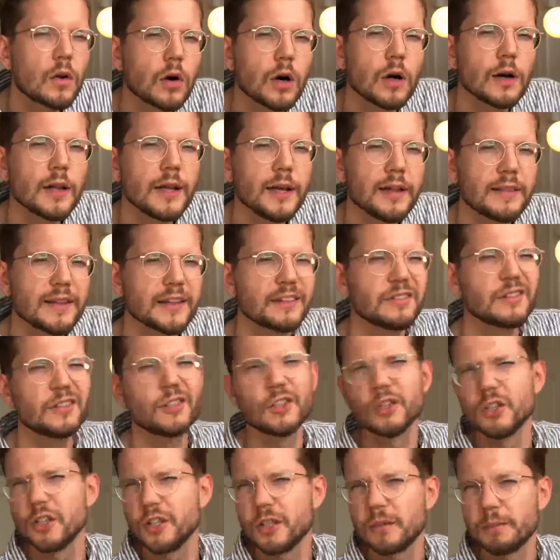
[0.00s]
colleague that's
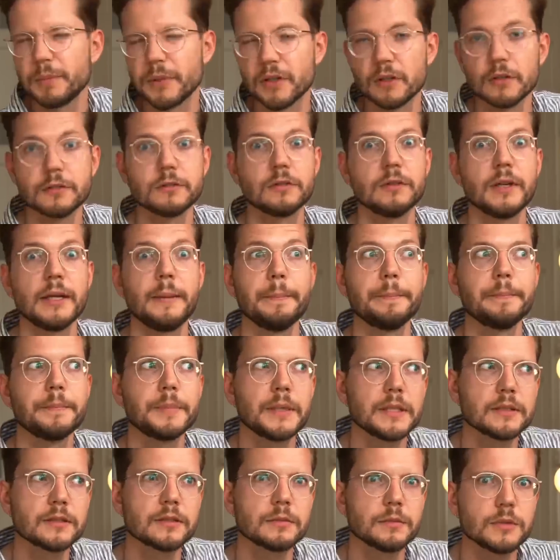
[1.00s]
good but also
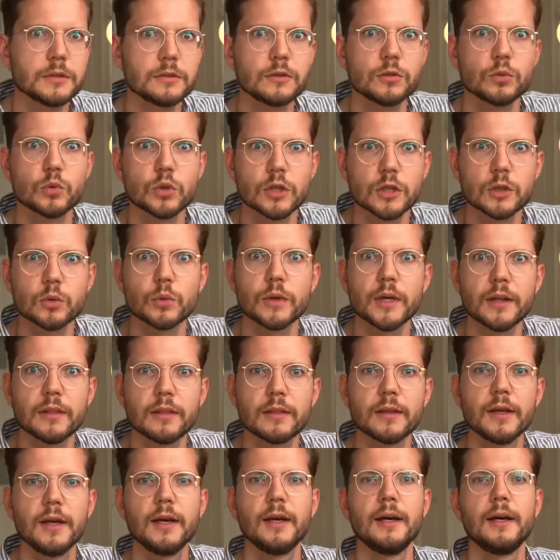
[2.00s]
impossible to work with?